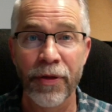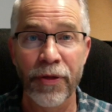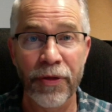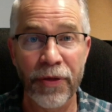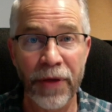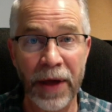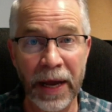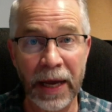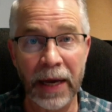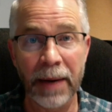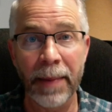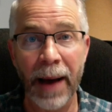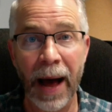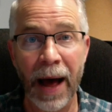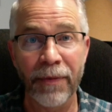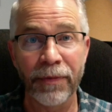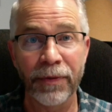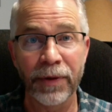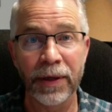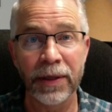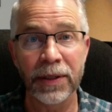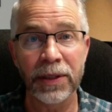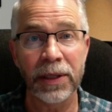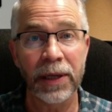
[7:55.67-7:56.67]
Think about
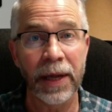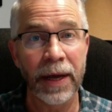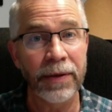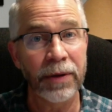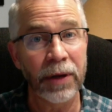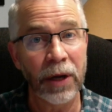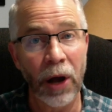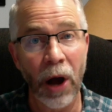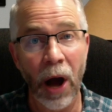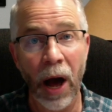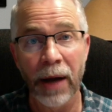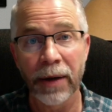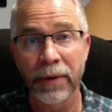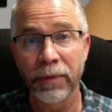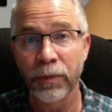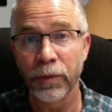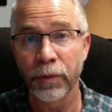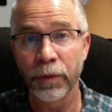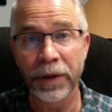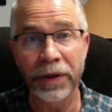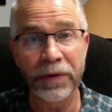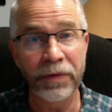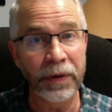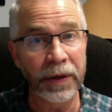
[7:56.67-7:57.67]
this. Let God
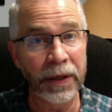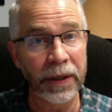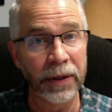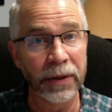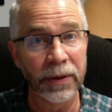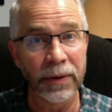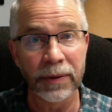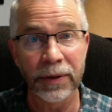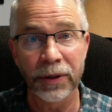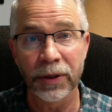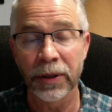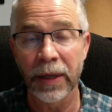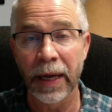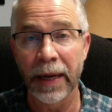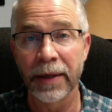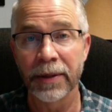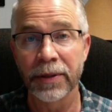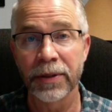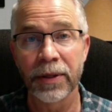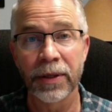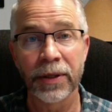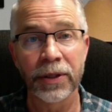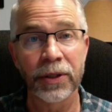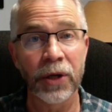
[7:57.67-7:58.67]
reveal,
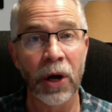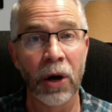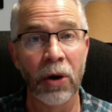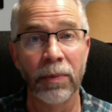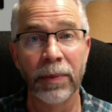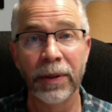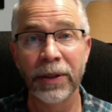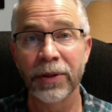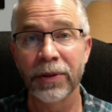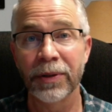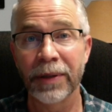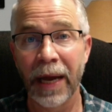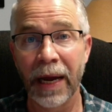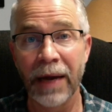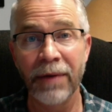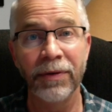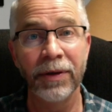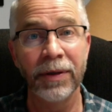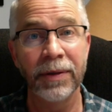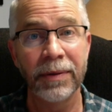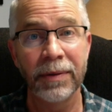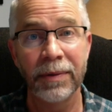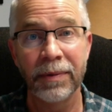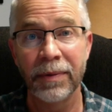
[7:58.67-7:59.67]
as the psalmist
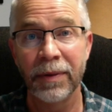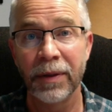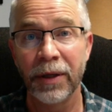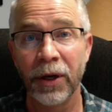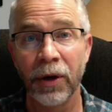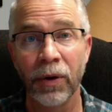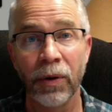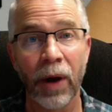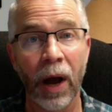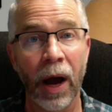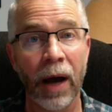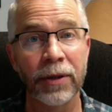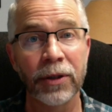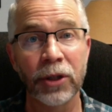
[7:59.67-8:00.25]
David, you know, God,